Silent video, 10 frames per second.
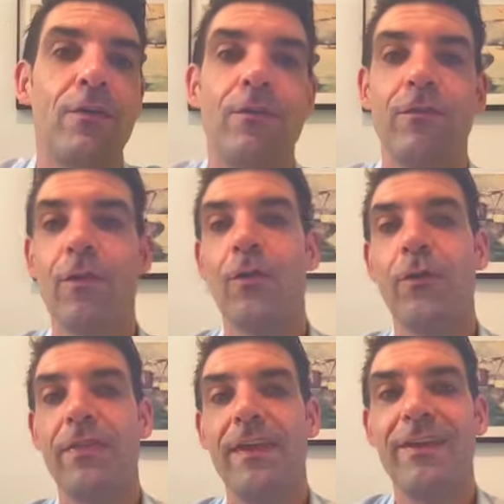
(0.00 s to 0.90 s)

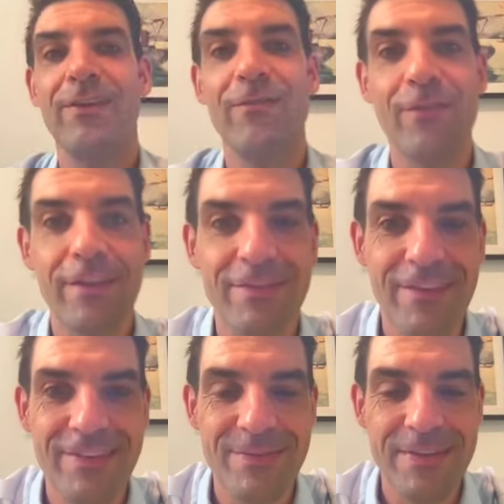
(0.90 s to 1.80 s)
So thank you for
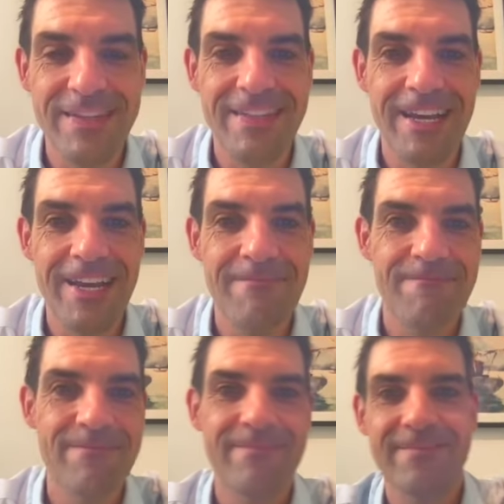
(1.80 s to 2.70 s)
listening to me today.
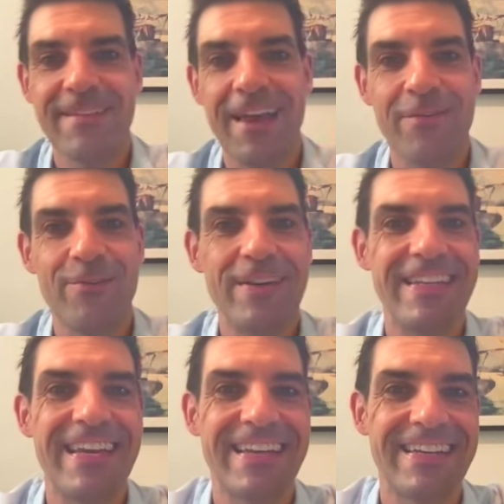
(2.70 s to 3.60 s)
Have a great
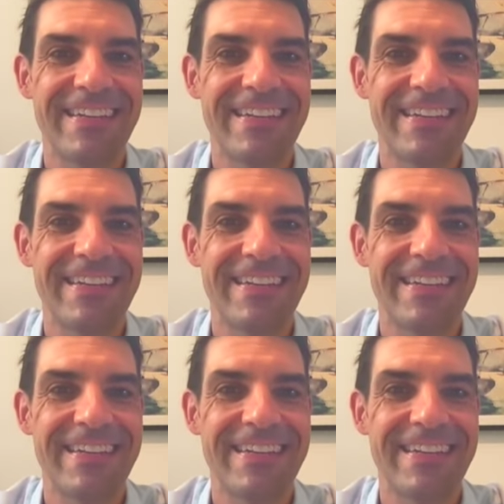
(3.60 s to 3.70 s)
day.